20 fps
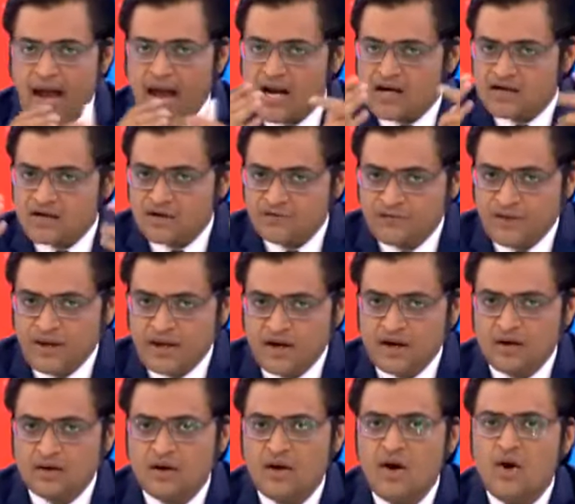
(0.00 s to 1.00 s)
and
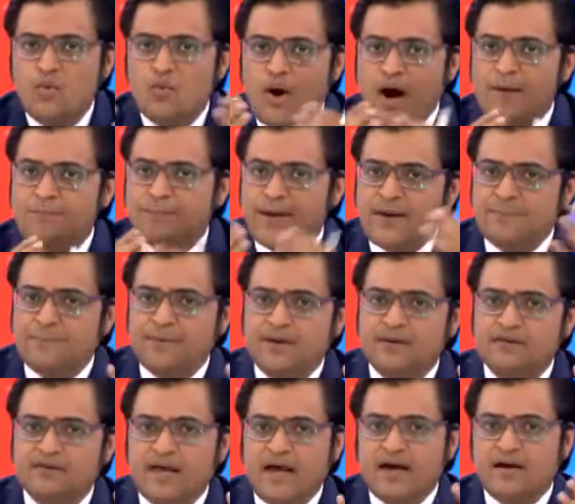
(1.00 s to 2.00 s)
reveal why
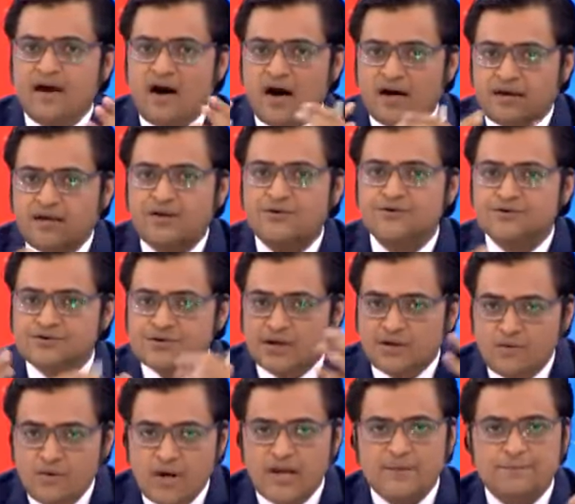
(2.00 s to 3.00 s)
people there accuse
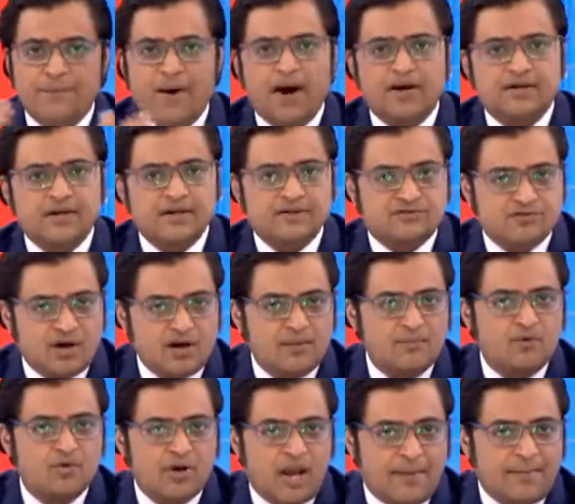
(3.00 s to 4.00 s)
the ruling party
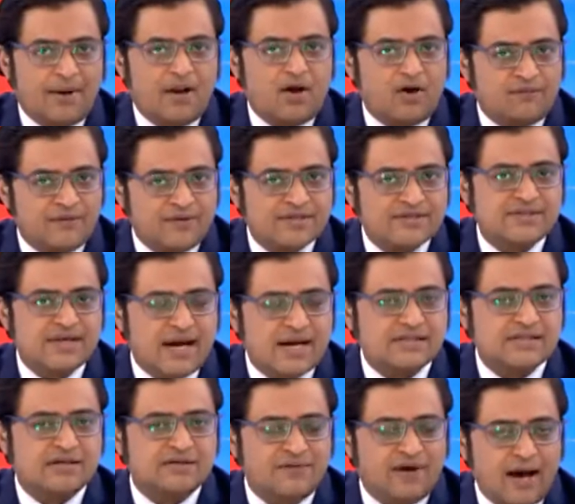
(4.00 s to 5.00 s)
Trinamool MLA of
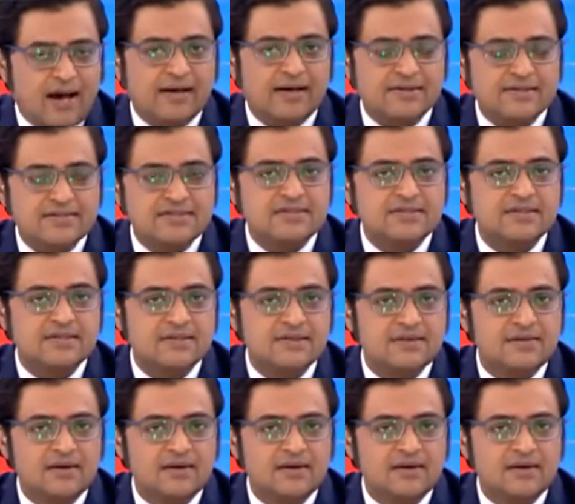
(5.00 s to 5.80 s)
inciting violence.